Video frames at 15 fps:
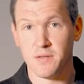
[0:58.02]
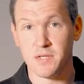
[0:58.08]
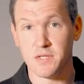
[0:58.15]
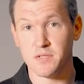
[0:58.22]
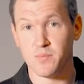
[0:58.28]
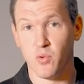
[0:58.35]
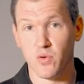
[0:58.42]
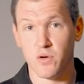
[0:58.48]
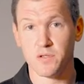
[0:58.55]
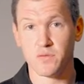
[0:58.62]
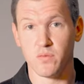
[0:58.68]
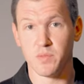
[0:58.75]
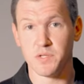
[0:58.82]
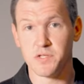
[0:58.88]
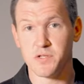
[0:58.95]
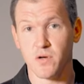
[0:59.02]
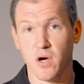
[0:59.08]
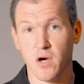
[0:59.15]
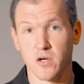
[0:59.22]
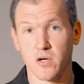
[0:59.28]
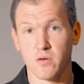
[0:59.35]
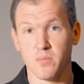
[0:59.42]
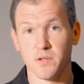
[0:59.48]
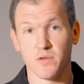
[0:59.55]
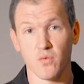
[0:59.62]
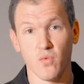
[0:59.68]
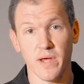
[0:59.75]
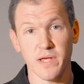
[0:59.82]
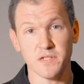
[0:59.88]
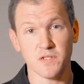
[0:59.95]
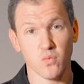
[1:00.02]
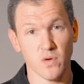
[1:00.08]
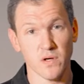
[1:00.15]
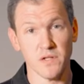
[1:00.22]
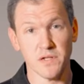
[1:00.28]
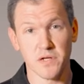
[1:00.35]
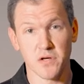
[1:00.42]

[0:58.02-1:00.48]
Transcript: These boards will be stronger, but the waste will